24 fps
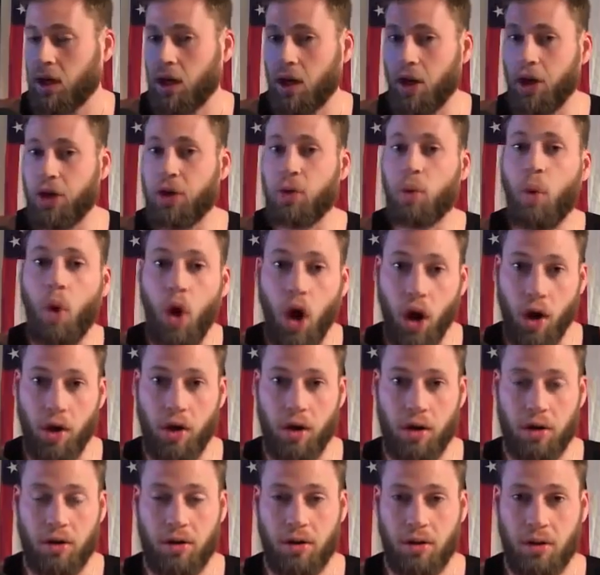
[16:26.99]

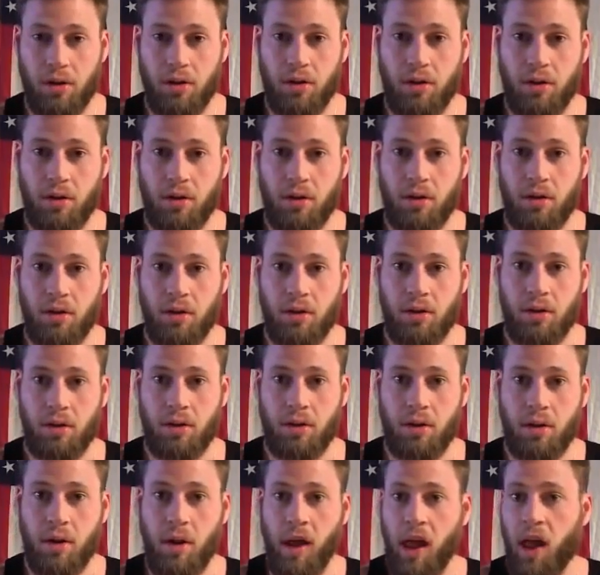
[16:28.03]
underwater.
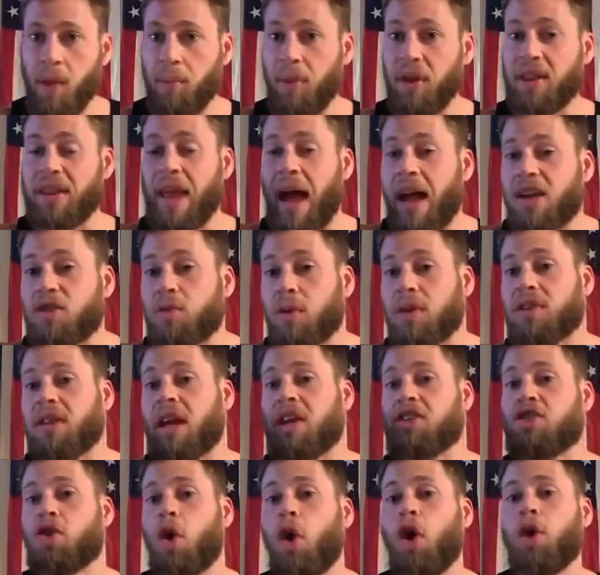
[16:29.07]
But that's what
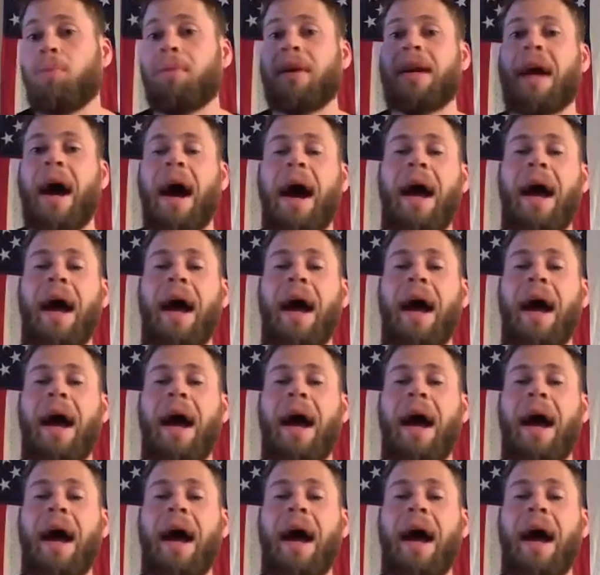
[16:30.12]
they told me.